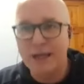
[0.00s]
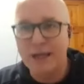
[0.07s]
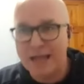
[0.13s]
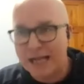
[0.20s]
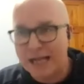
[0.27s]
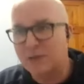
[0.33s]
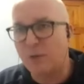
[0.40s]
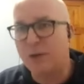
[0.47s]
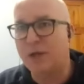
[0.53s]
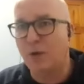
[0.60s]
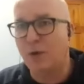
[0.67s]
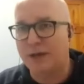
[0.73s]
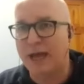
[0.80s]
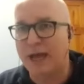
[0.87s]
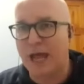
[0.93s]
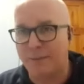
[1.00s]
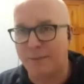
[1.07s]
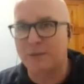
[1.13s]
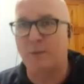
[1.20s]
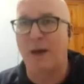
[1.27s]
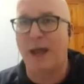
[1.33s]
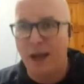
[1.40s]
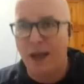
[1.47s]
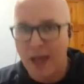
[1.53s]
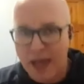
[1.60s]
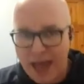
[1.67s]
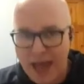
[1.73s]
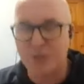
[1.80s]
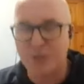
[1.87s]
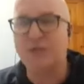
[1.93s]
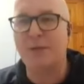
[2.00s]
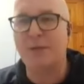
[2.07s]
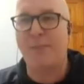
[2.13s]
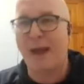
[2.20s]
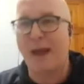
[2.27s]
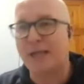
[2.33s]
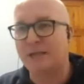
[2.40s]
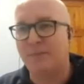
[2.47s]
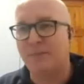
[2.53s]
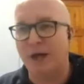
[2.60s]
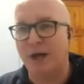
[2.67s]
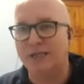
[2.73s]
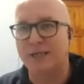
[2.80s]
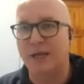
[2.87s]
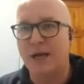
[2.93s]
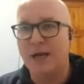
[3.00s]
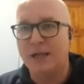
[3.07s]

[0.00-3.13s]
That's only going to help as well. And just to maximise